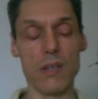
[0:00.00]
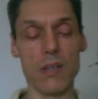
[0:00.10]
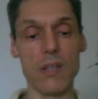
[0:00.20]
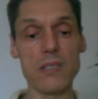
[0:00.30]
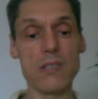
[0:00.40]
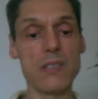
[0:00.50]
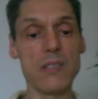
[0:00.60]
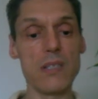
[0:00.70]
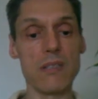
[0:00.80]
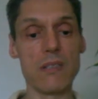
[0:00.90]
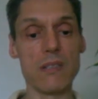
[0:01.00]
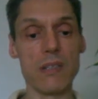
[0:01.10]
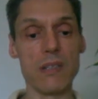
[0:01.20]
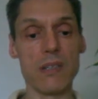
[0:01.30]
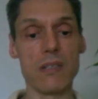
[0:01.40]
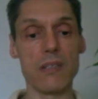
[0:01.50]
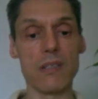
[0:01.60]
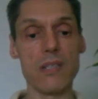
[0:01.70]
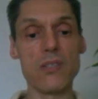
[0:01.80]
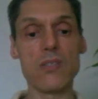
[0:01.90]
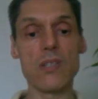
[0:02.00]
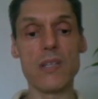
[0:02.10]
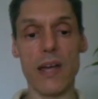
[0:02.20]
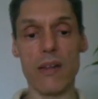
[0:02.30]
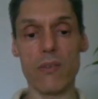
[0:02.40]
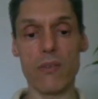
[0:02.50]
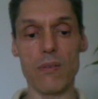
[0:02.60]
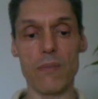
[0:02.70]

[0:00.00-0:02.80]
This indeed leads to death.